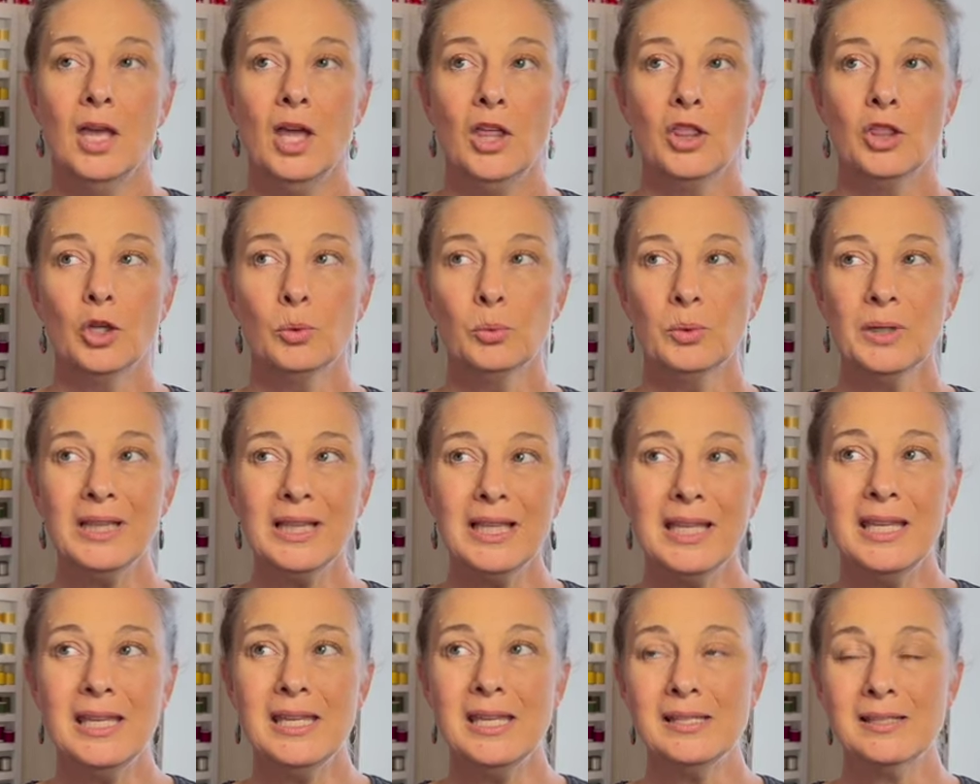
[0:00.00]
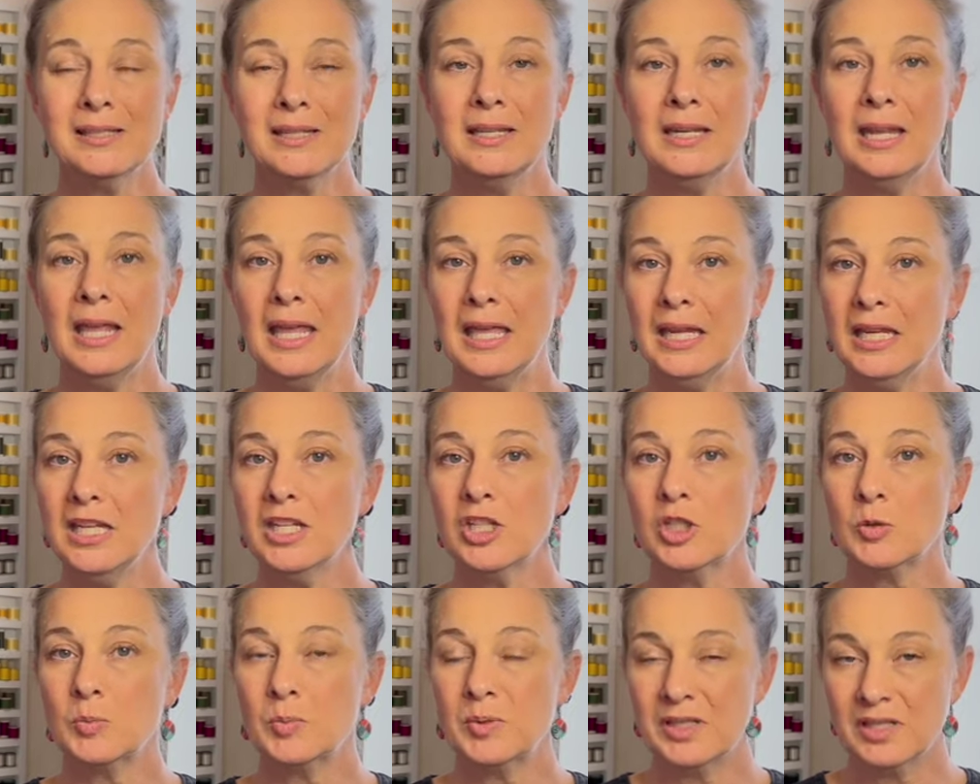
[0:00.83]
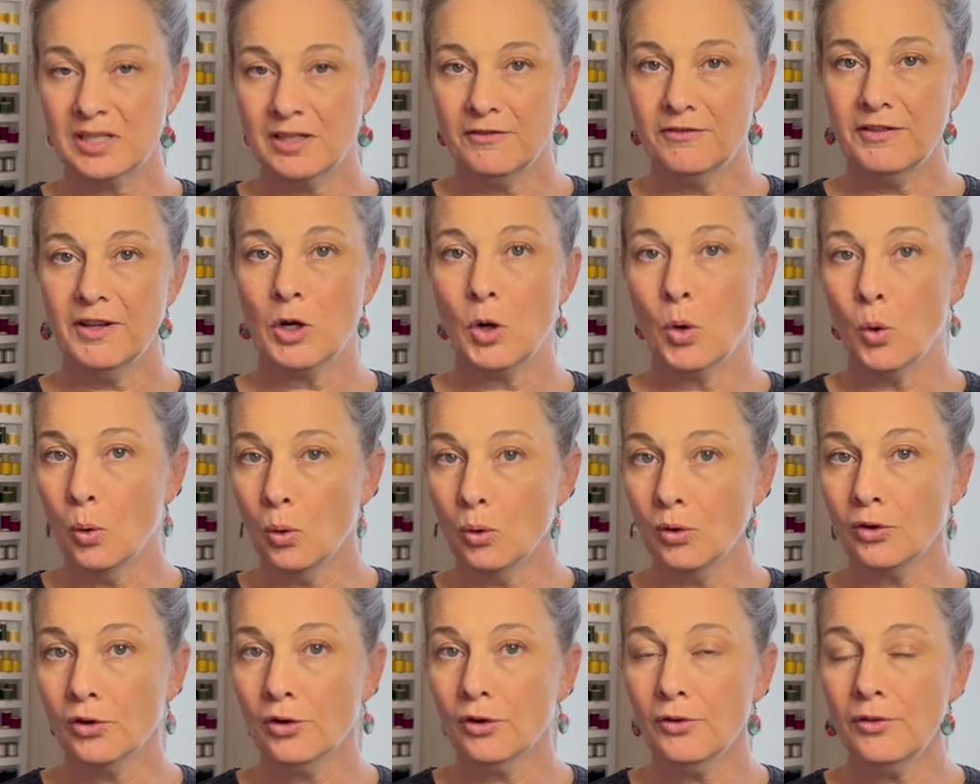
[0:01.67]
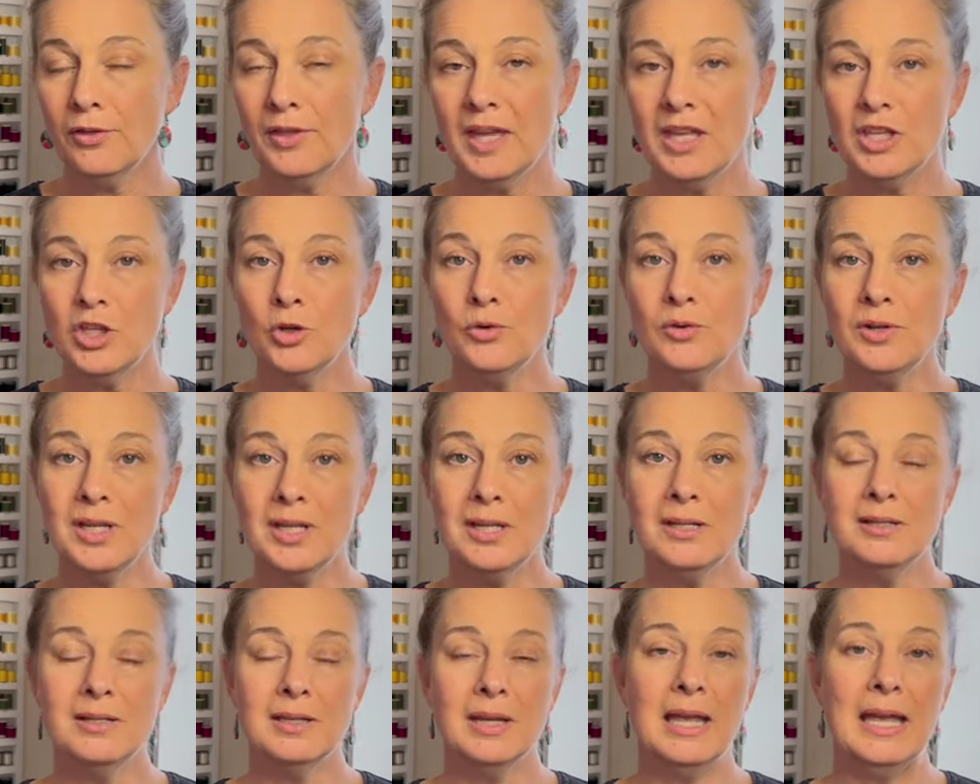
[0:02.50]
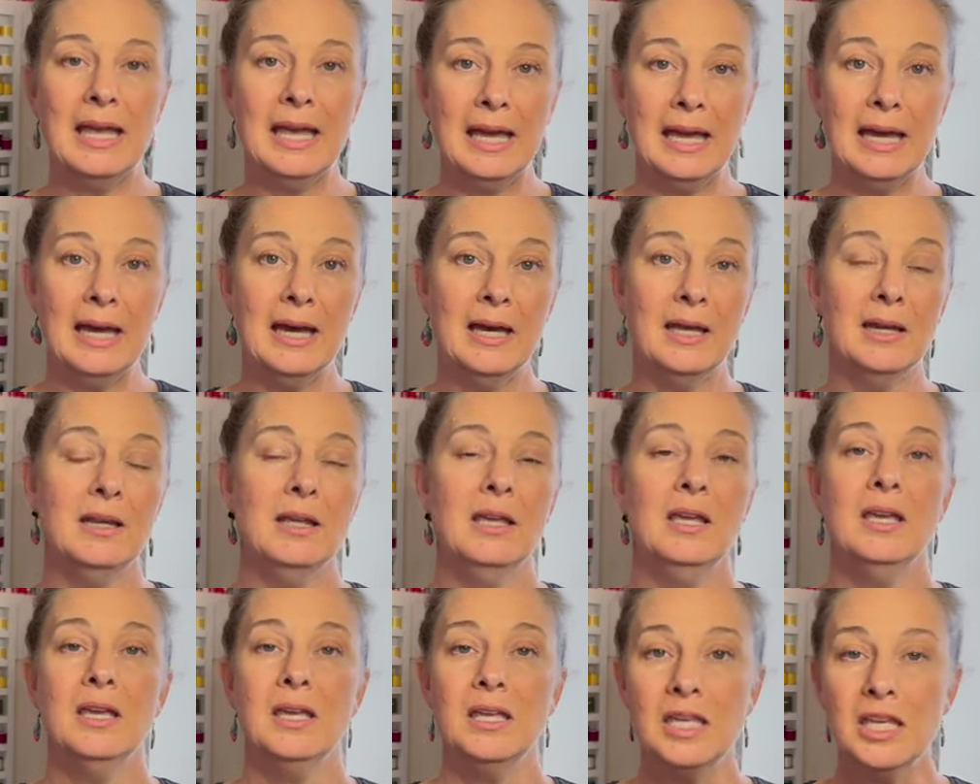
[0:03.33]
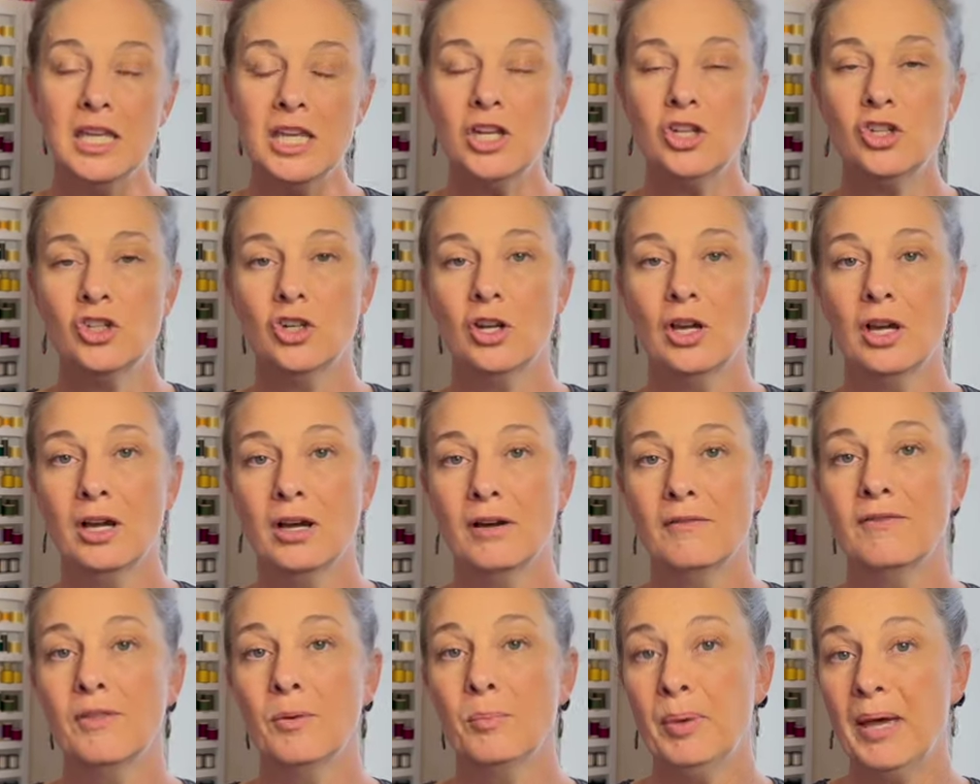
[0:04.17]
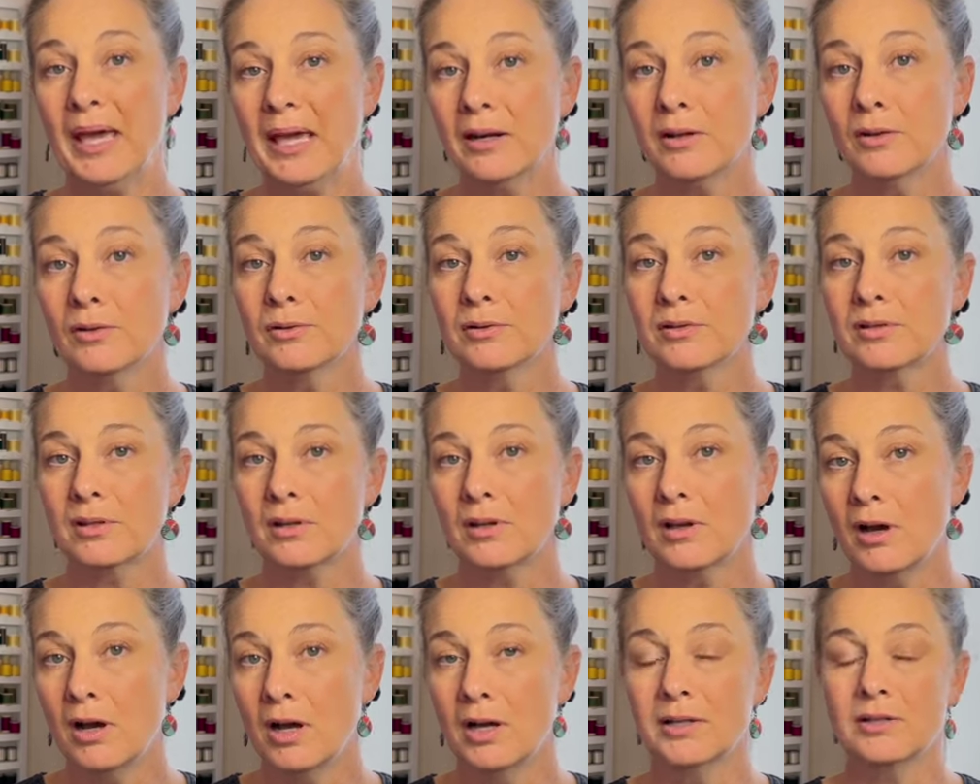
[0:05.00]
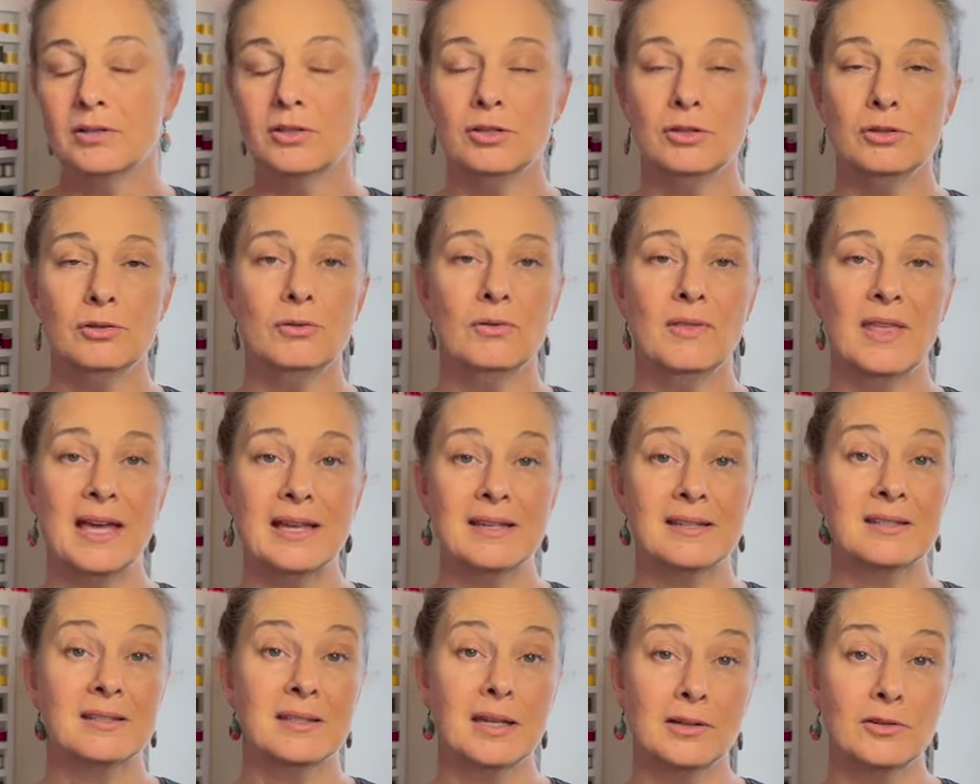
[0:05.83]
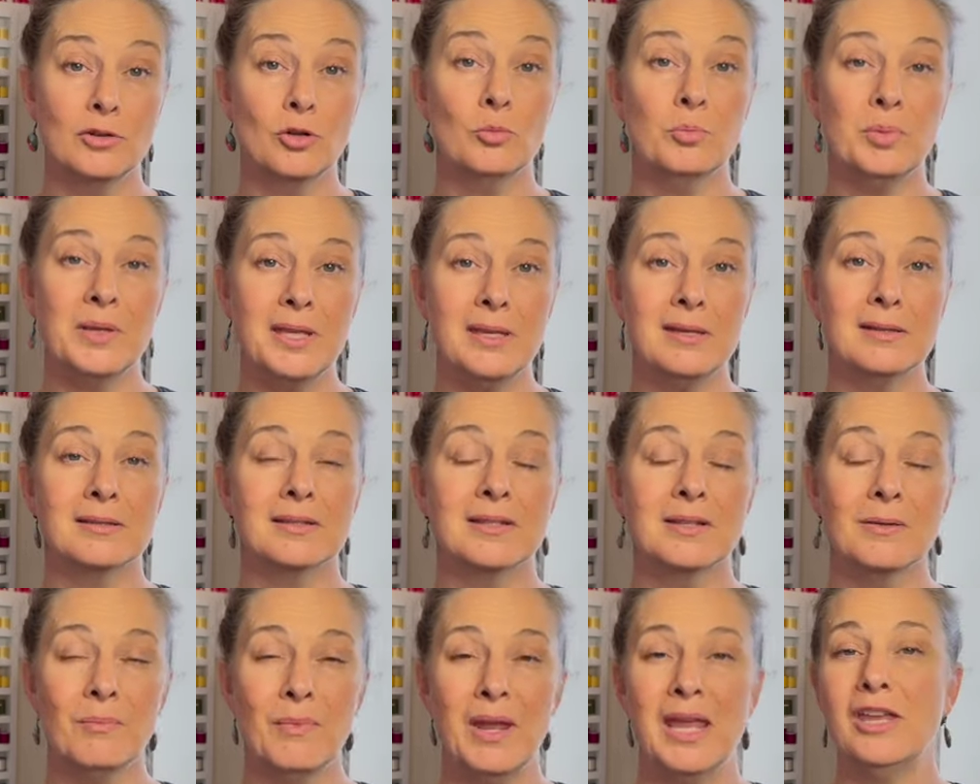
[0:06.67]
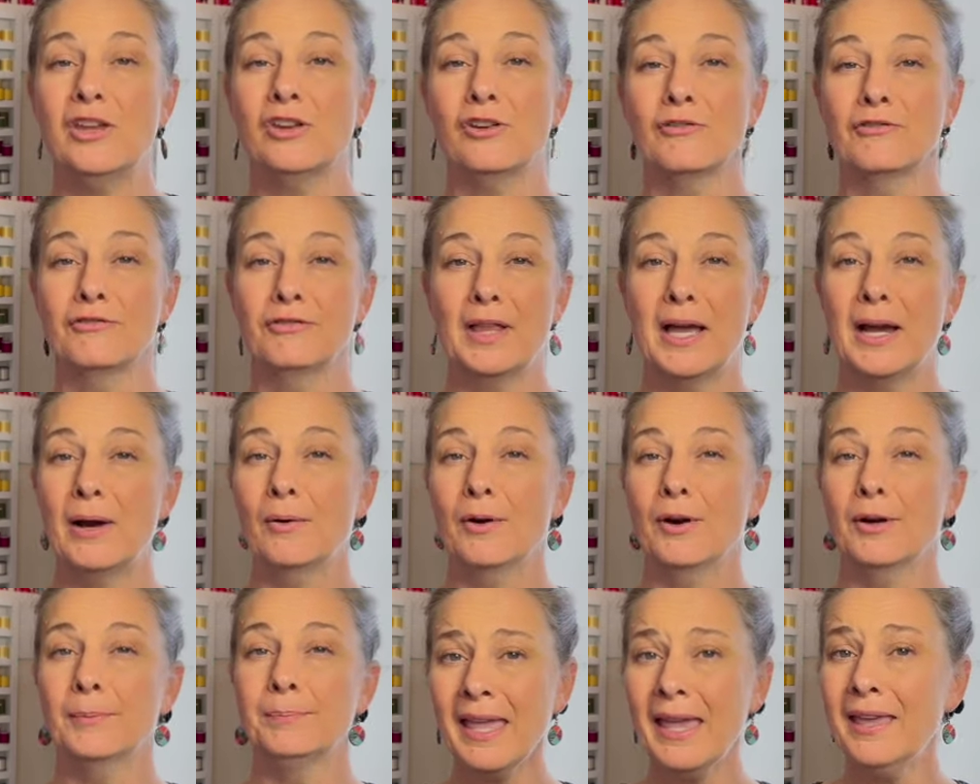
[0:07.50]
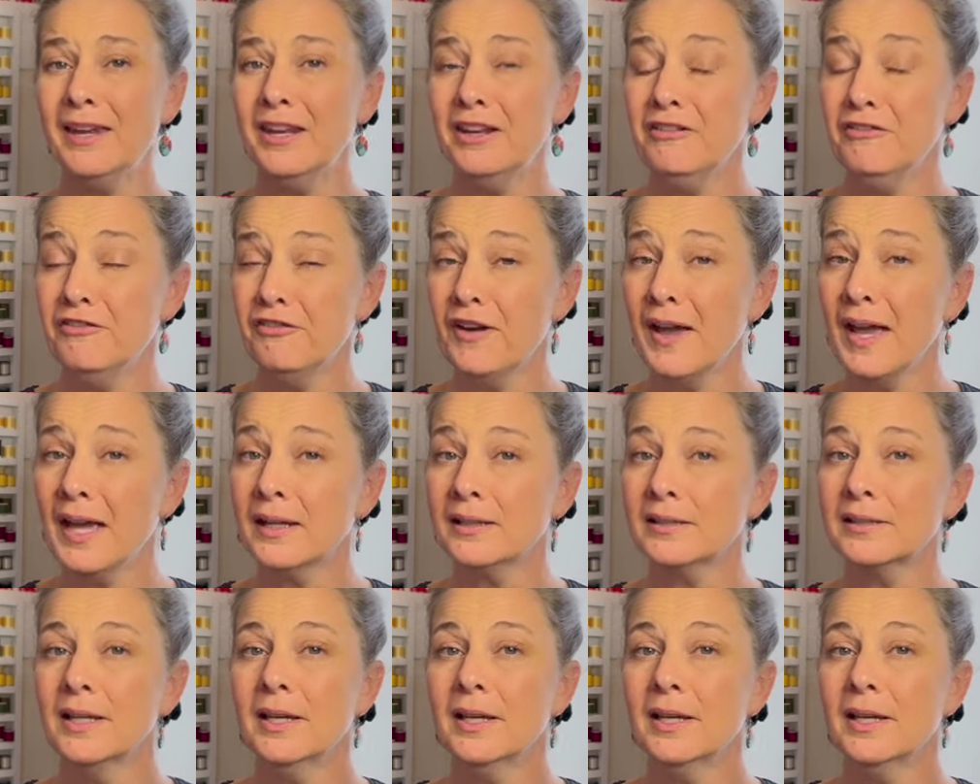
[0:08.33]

there really isn't any specific order that you need to add each of the petals onto that centerpiece to make your flower. And in fact,